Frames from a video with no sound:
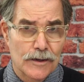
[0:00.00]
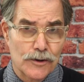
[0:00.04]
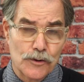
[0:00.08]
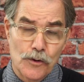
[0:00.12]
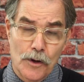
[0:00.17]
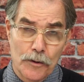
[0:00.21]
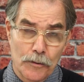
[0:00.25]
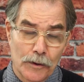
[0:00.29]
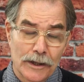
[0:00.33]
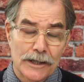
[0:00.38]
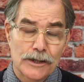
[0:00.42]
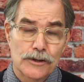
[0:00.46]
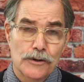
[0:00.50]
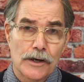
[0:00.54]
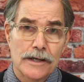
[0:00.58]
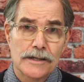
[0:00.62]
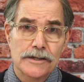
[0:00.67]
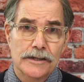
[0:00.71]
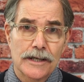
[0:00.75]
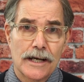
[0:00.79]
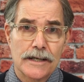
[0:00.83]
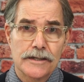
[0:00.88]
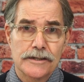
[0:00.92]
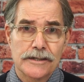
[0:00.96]
Do I really
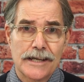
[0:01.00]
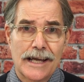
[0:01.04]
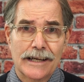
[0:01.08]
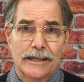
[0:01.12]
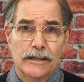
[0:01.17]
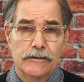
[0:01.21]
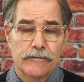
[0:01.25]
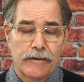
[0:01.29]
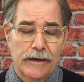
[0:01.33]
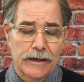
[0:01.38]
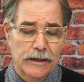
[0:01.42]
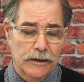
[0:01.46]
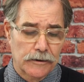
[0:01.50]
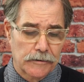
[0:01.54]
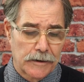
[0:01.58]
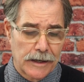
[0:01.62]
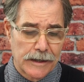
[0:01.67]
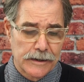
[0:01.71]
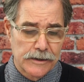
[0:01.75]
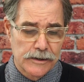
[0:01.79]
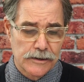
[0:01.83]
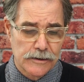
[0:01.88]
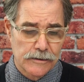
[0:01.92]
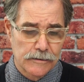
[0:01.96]
trust God's sanctifying
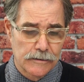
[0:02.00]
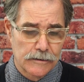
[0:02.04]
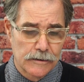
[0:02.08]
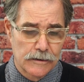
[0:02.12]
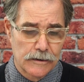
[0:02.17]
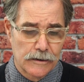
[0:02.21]
grace?